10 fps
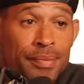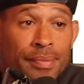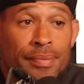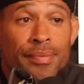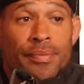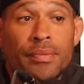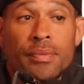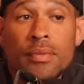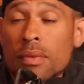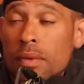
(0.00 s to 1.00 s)

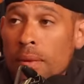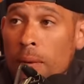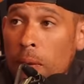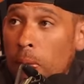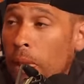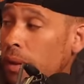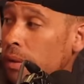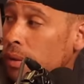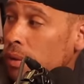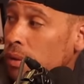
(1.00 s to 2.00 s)

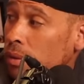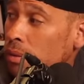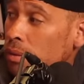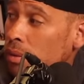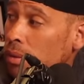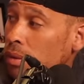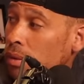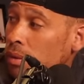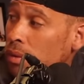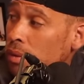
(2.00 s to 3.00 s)

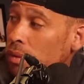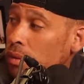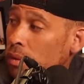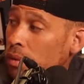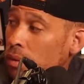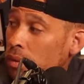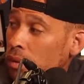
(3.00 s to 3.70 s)
(not speaking)